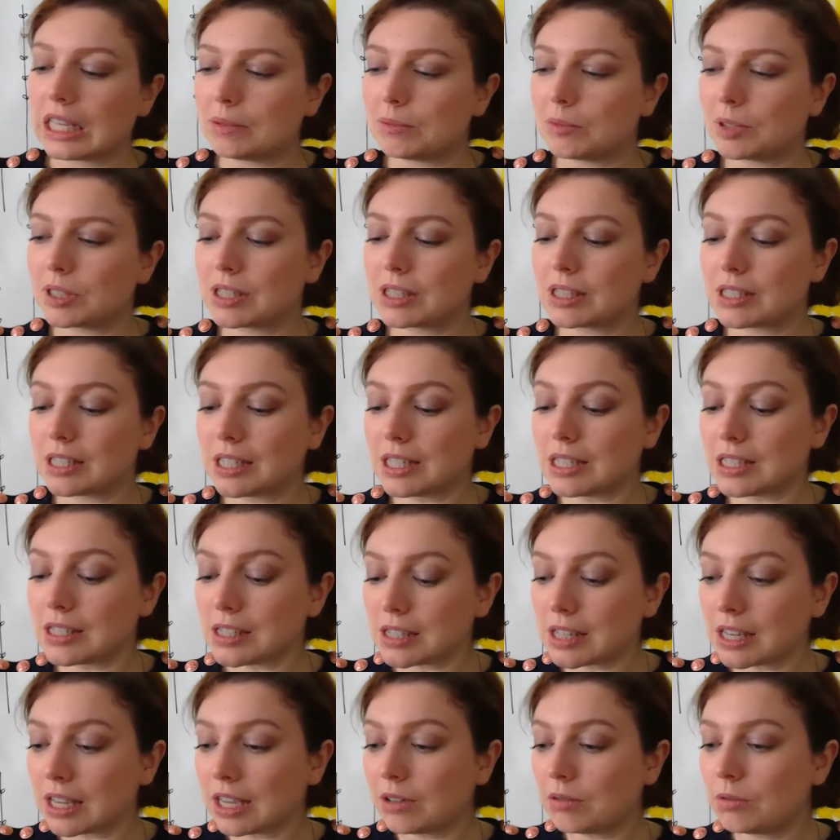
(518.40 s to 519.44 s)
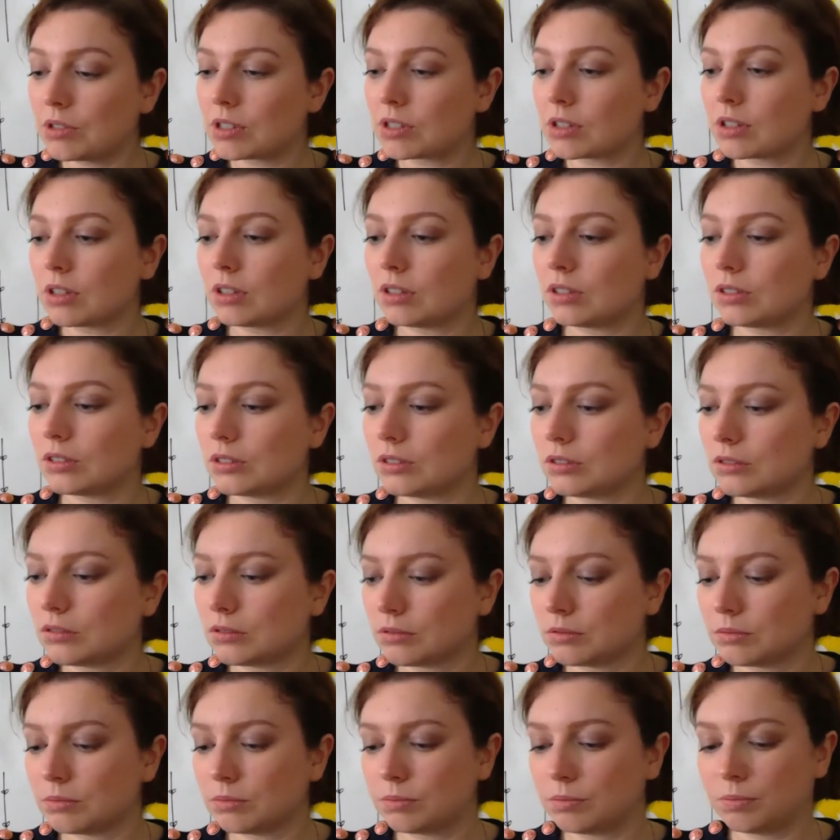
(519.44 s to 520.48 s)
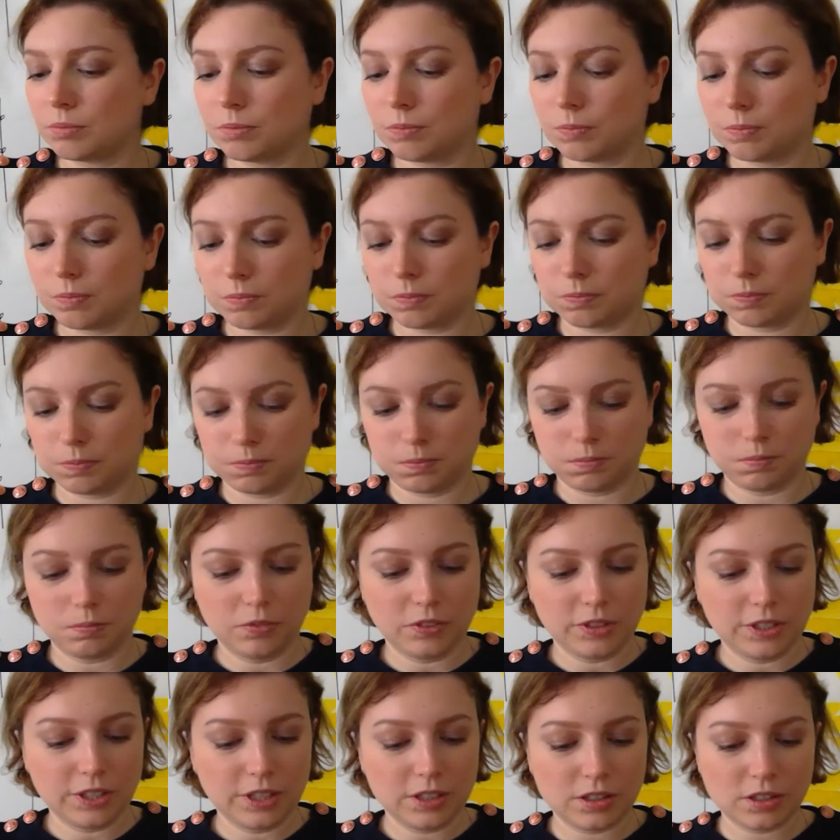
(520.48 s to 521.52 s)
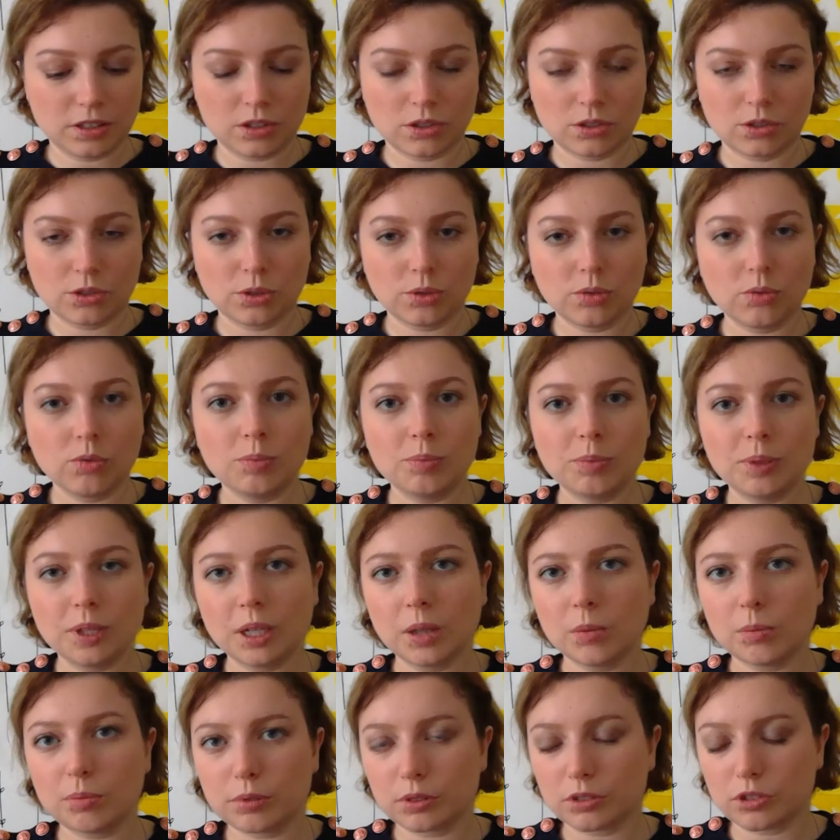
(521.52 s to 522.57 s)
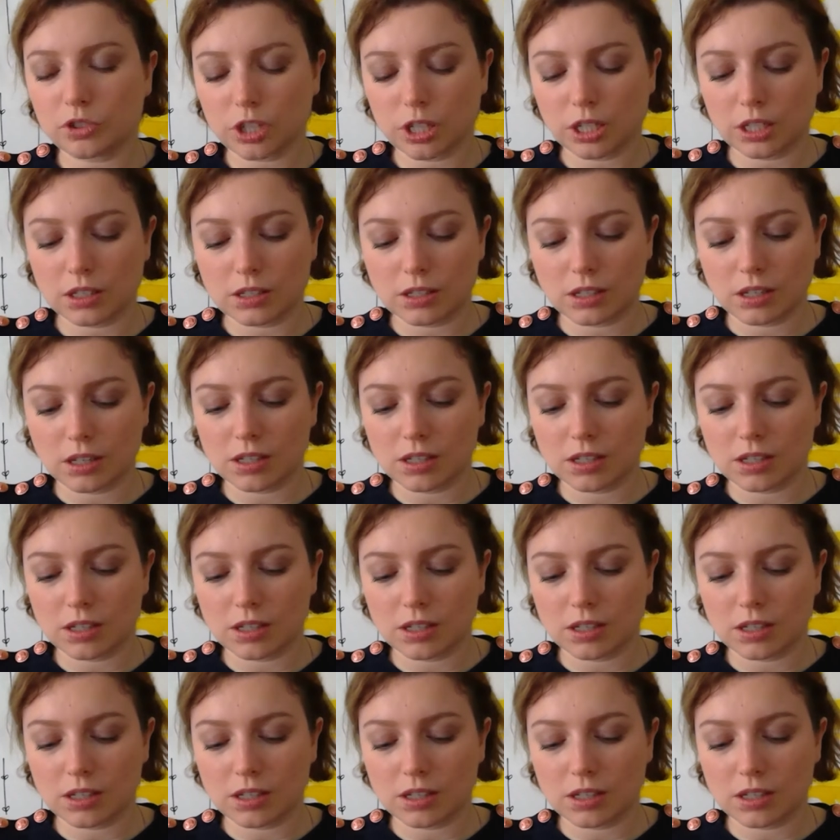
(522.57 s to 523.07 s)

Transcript: But since I was on these 2 big projects,